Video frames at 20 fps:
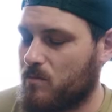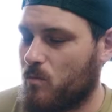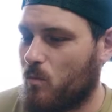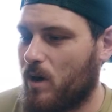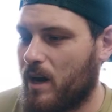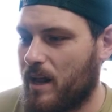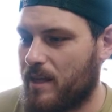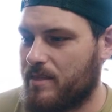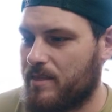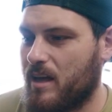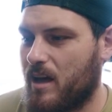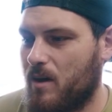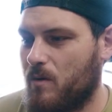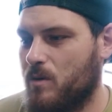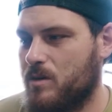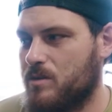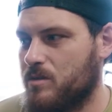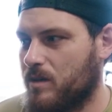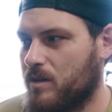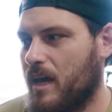What I thought
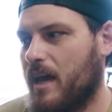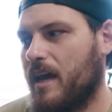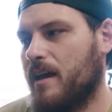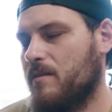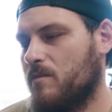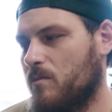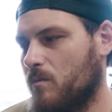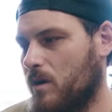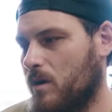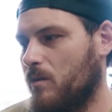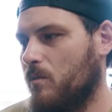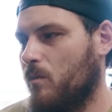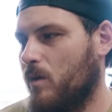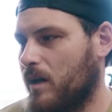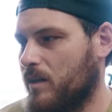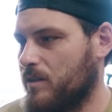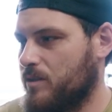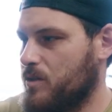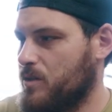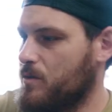was, okay, well, what
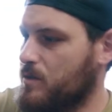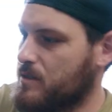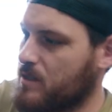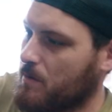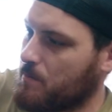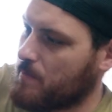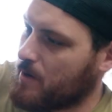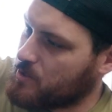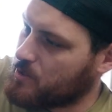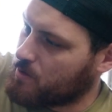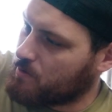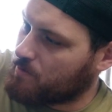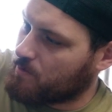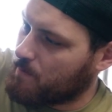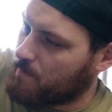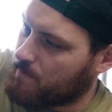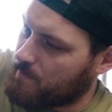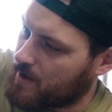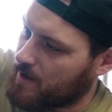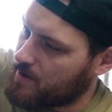I'll do is I'll measure
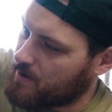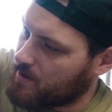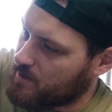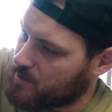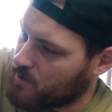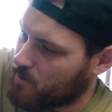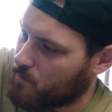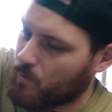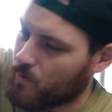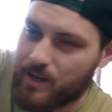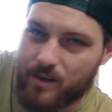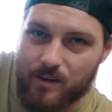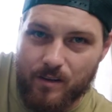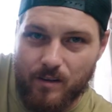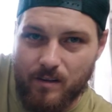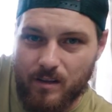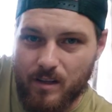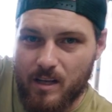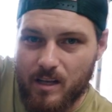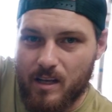from fender to
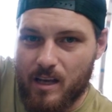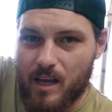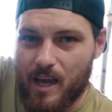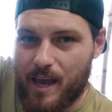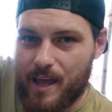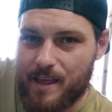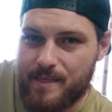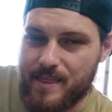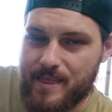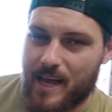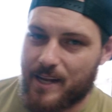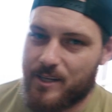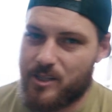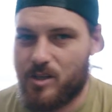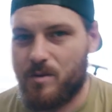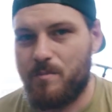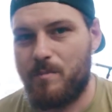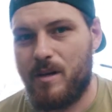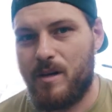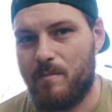wheel, and that
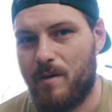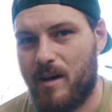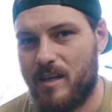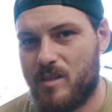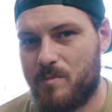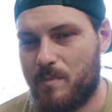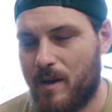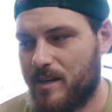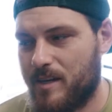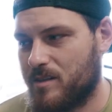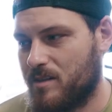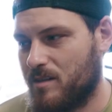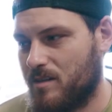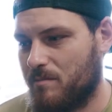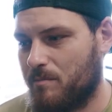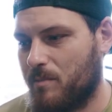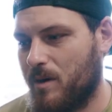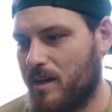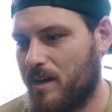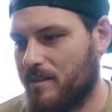should be my
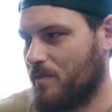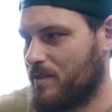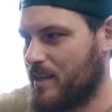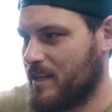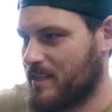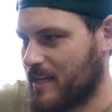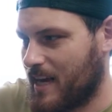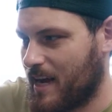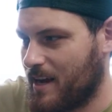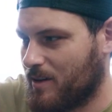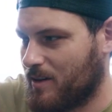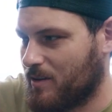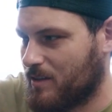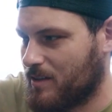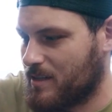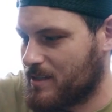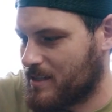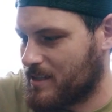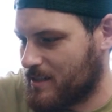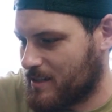spacer. But this angle
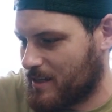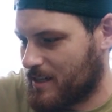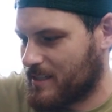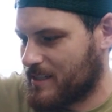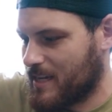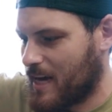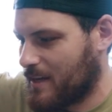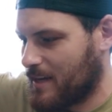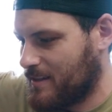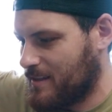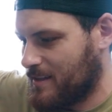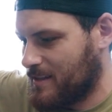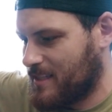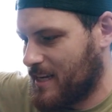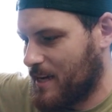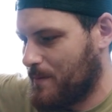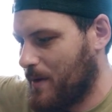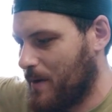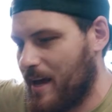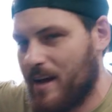isn't exactly the
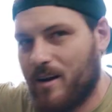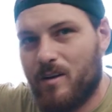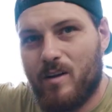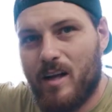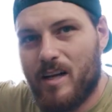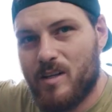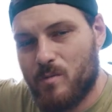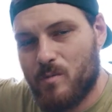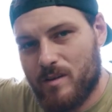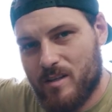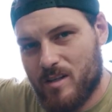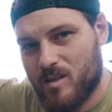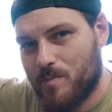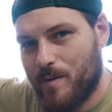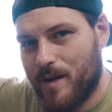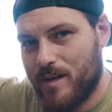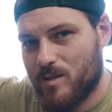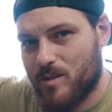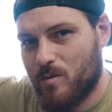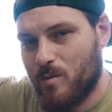same angle as what the
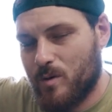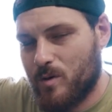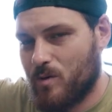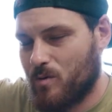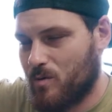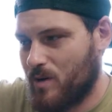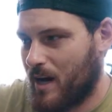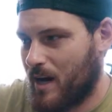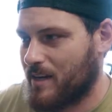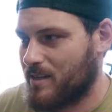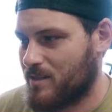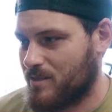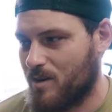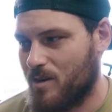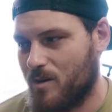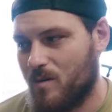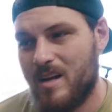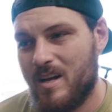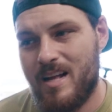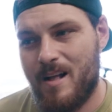spacer would create.
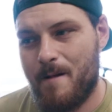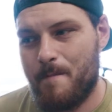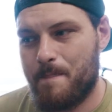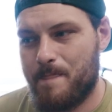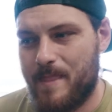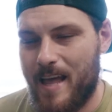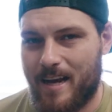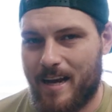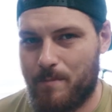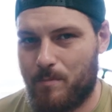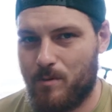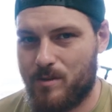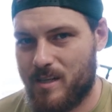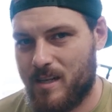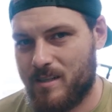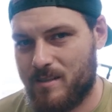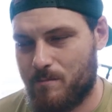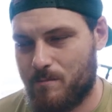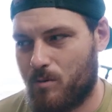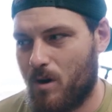So that could
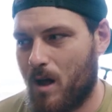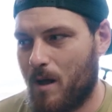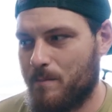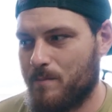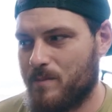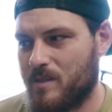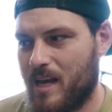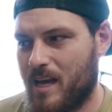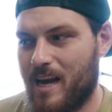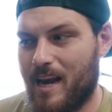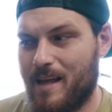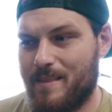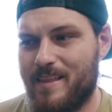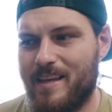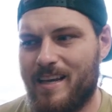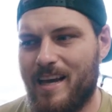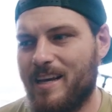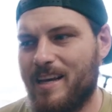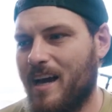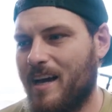present some problems, and I
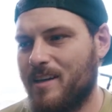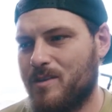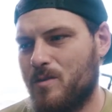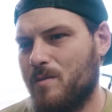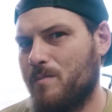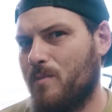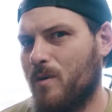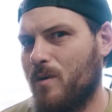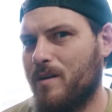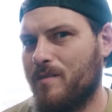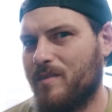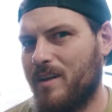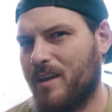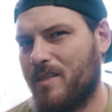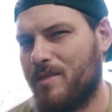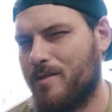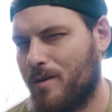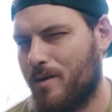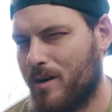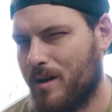think I got to a point of like
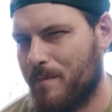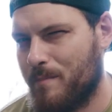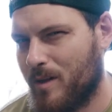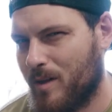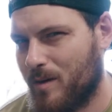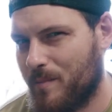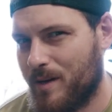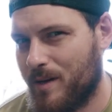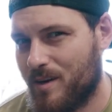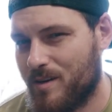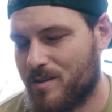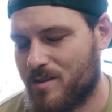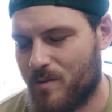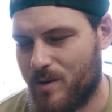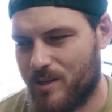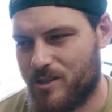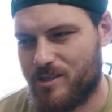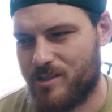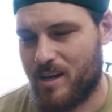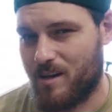30mm,
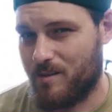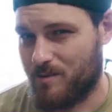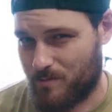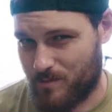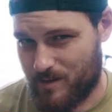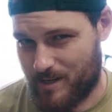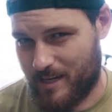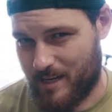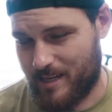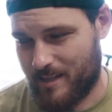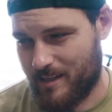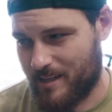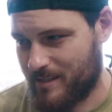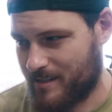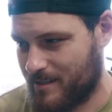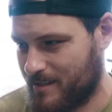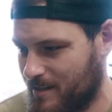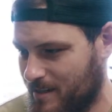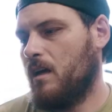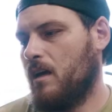which sounds
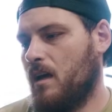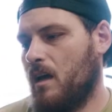ridiculous.